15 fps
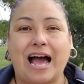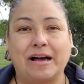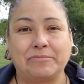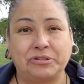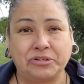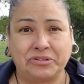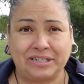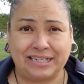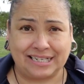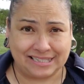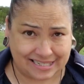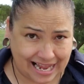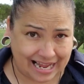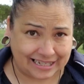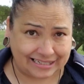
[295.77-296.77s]
I'm doing it
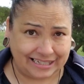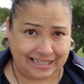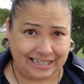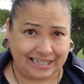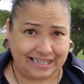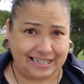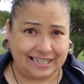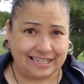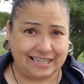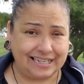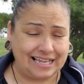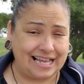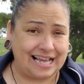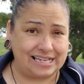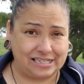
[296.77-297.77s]
exactly
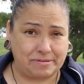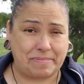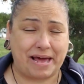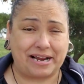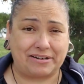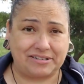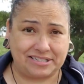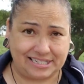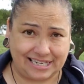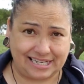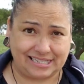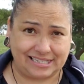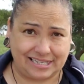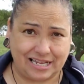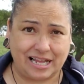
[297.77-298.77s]
as the pattern
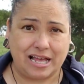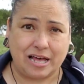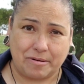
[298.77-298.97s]
says,